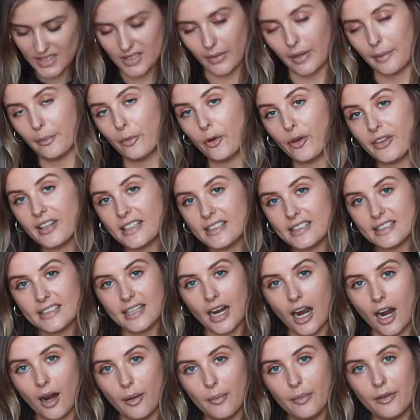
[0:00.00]
So I bought this
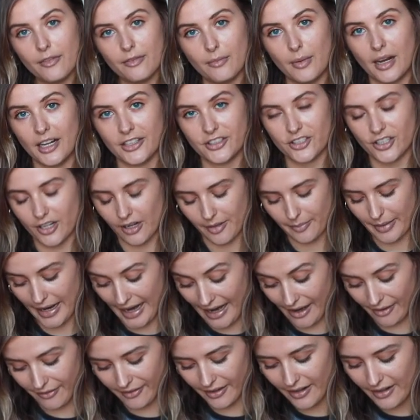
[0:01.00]
tub of matcha
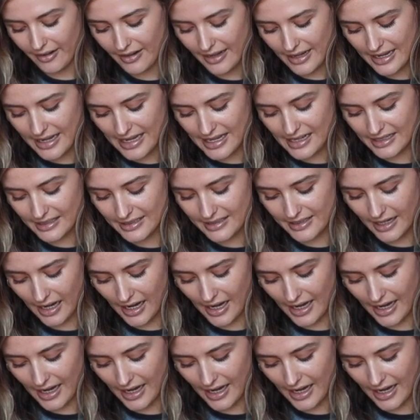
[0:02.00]
powder and